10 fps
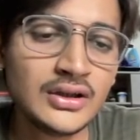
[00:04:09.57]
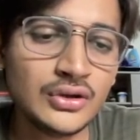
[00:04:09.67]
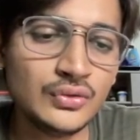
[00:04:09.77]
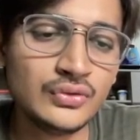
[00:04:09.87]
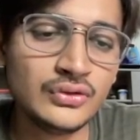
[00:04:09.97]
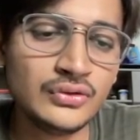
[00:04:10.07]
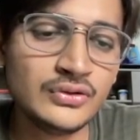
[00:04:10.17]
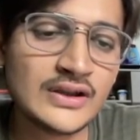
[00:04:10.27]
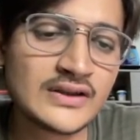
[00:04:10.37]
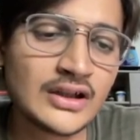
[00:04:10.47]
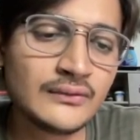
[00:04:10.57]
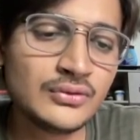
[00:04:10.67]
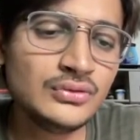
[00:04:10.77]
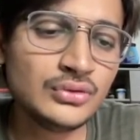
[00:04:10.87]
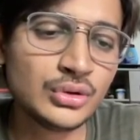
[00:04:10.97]
you just have
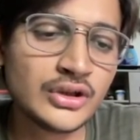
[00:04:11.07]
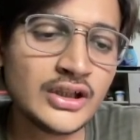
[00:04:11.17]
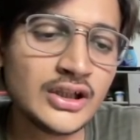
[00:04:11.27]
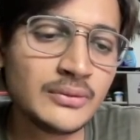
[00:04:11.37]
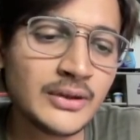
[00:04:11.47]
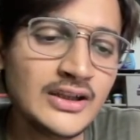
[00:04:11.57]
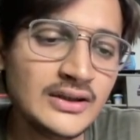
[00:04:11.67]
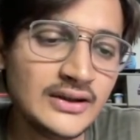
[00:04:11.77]
to rotate it by